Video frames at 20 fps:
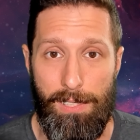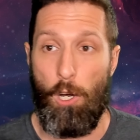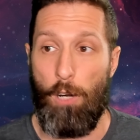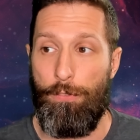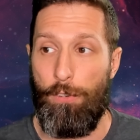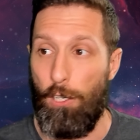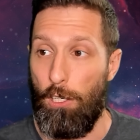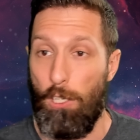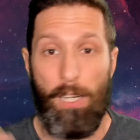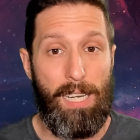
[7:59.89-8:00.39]
So
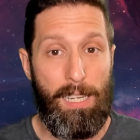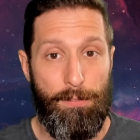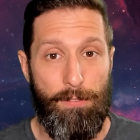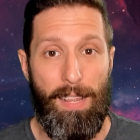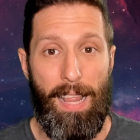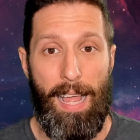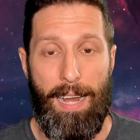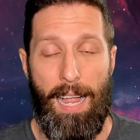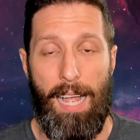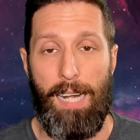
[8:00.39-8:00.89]
if you're looking
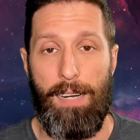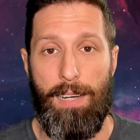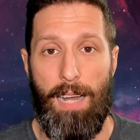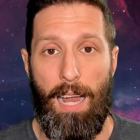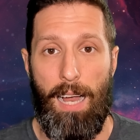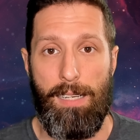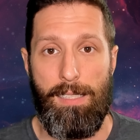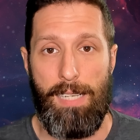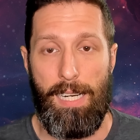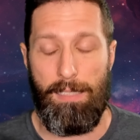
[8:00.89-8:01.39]
for that kind of
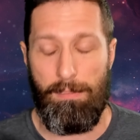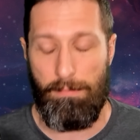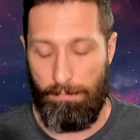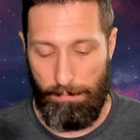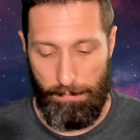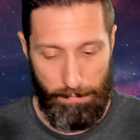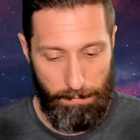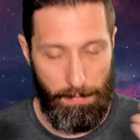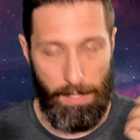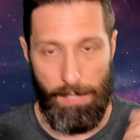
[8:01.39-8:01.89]
content,
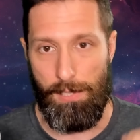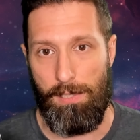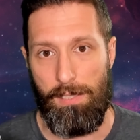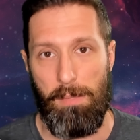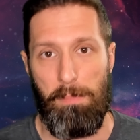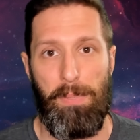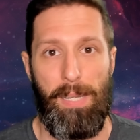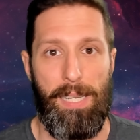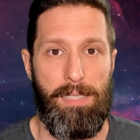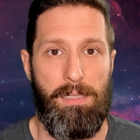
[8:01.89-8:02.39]
this
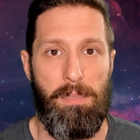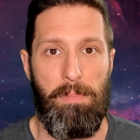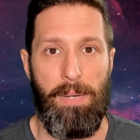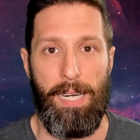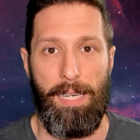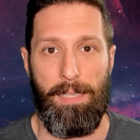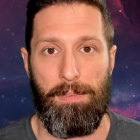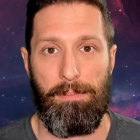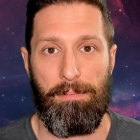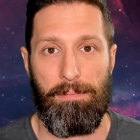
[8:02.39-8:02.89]
is the place to
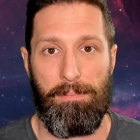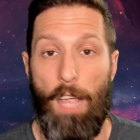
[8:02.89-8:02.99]
be.